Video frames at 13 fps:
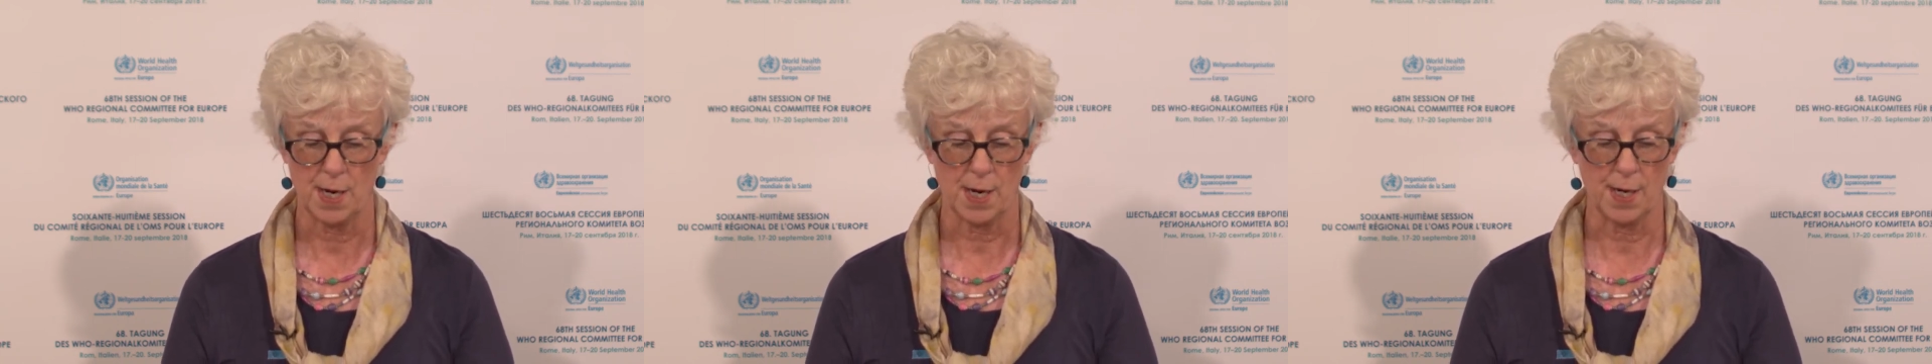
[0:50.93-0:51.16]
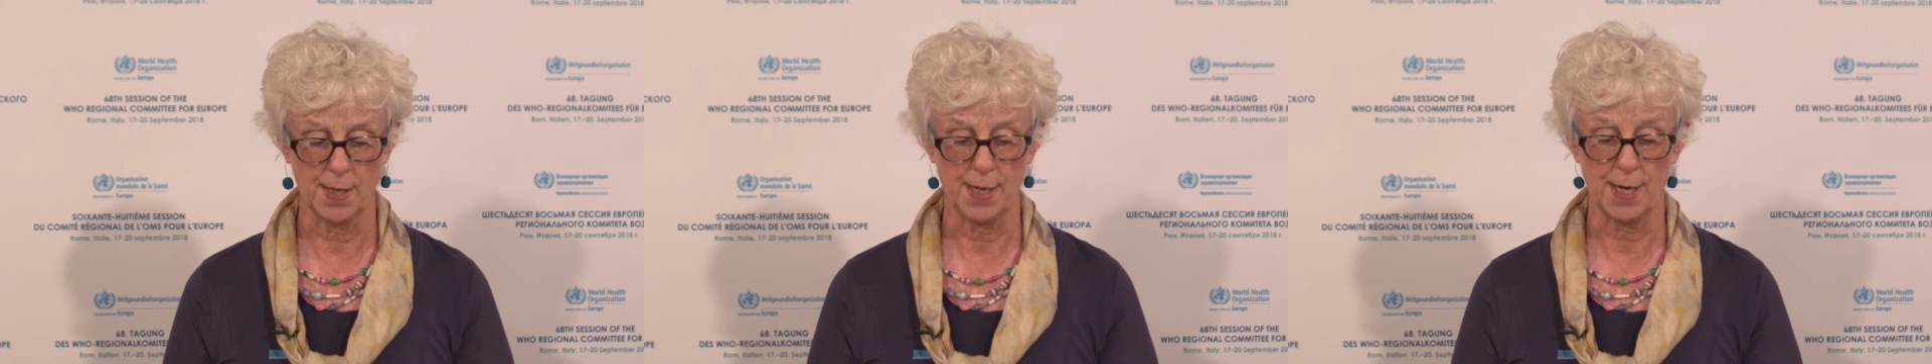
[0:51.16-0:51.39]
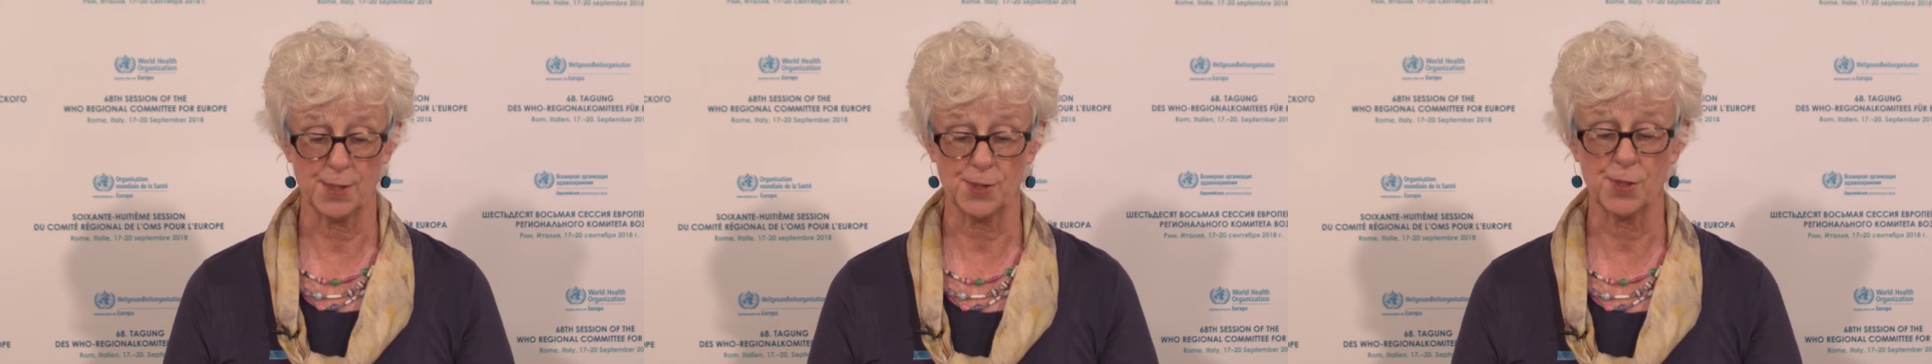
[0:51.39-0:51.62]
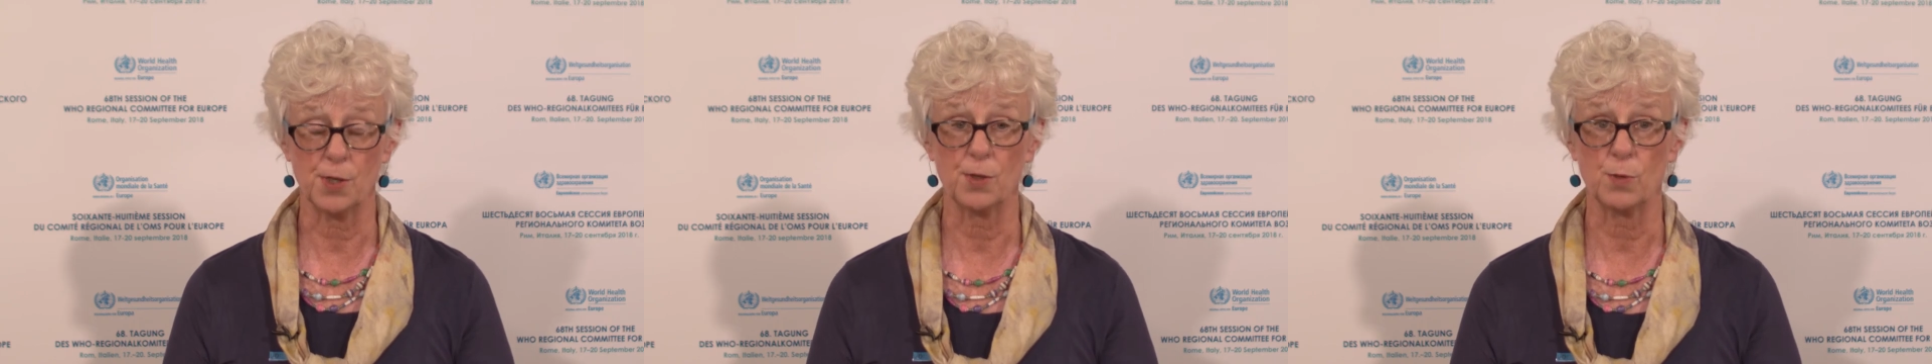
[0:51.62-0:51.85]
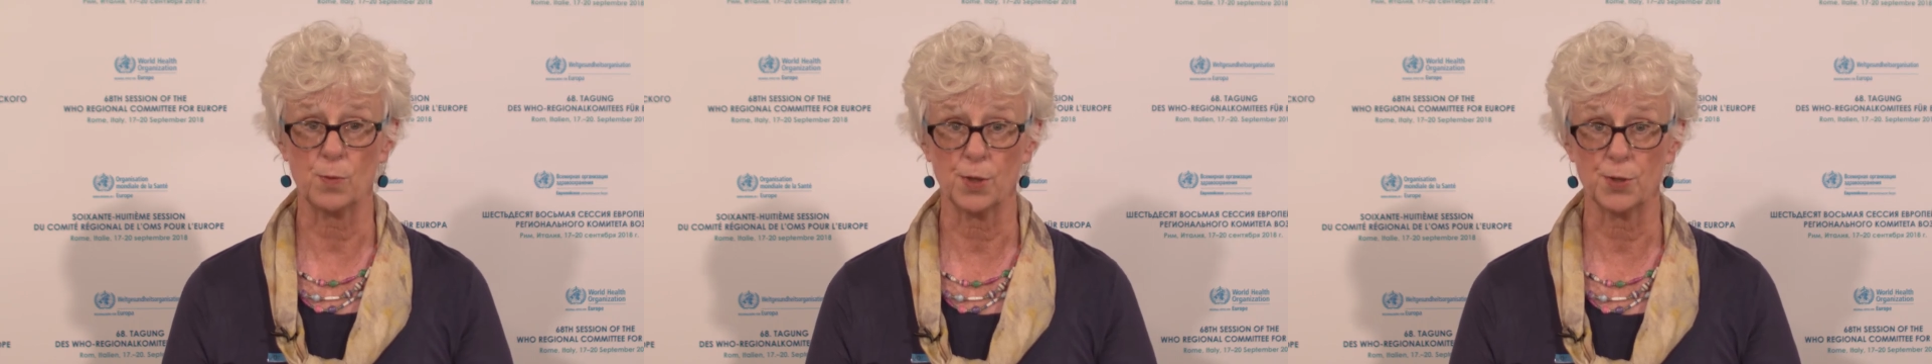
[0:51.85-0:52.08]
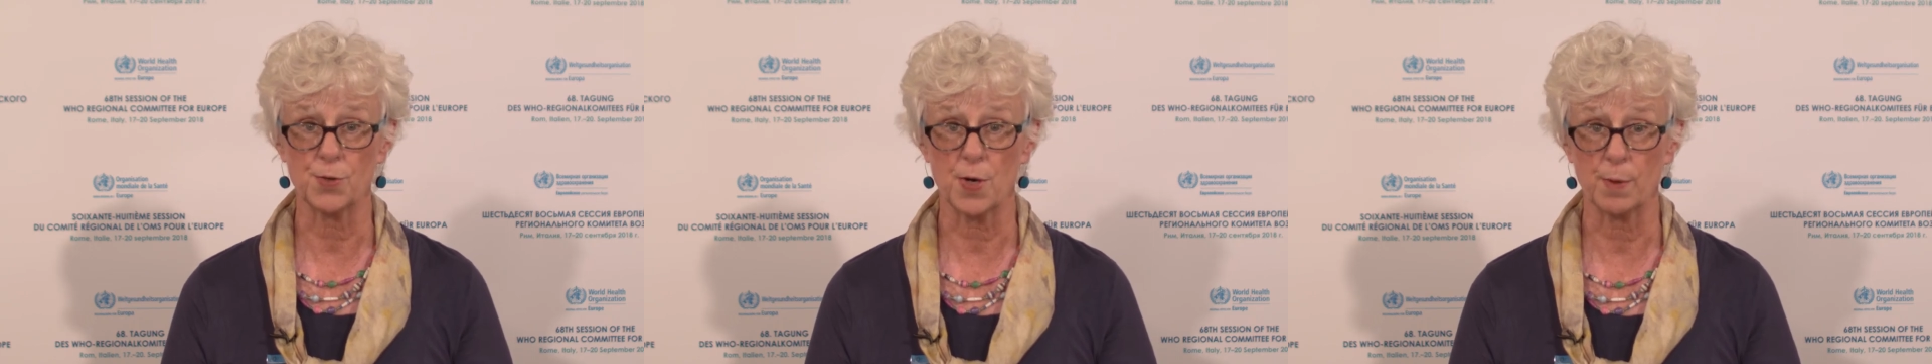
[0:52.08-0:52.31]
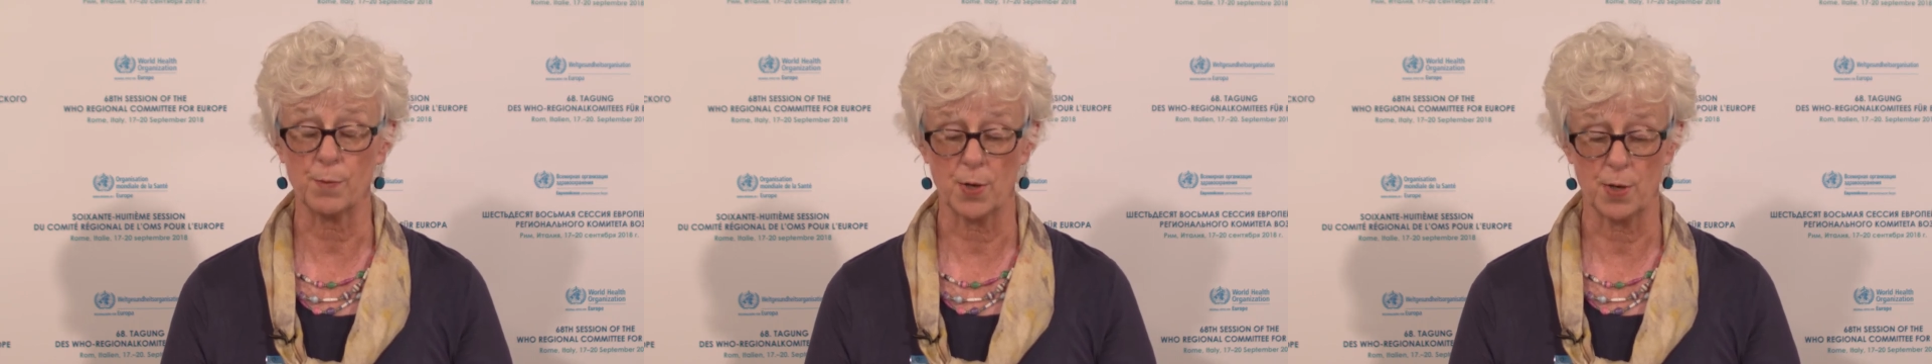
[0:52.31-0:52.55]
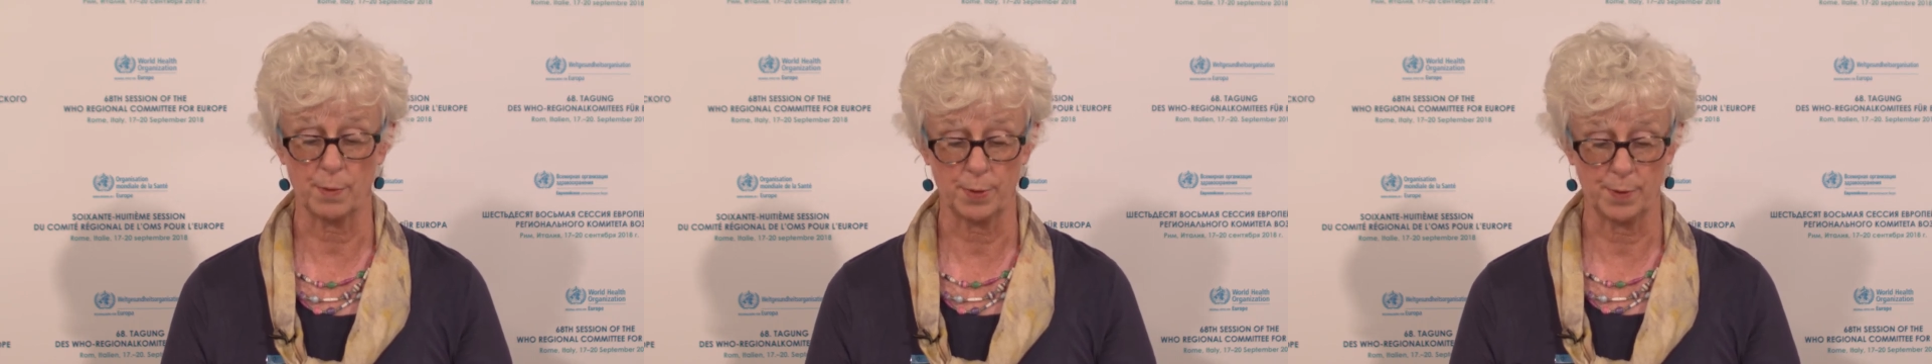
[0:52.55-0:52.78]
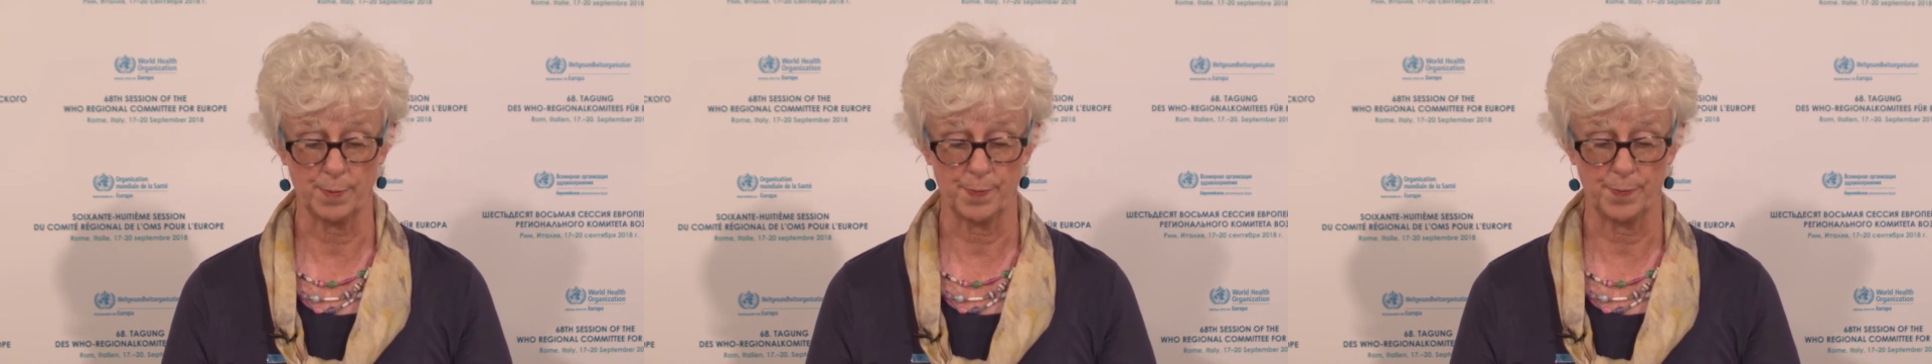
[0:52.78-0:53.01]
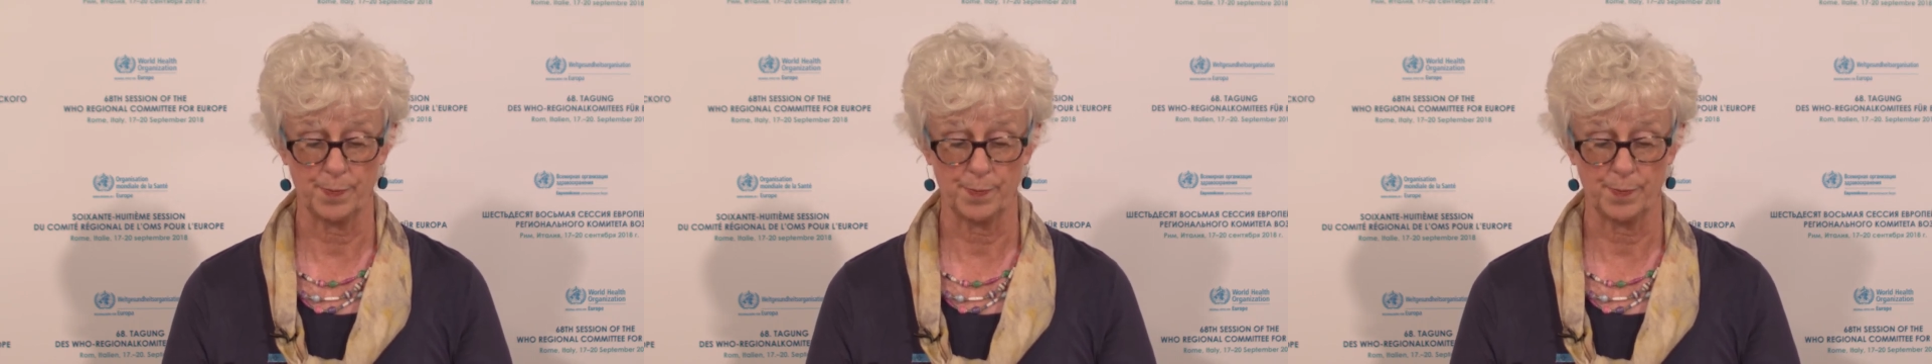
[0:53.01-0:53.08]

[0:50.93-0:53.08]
UNGAS on the World Drug Problem.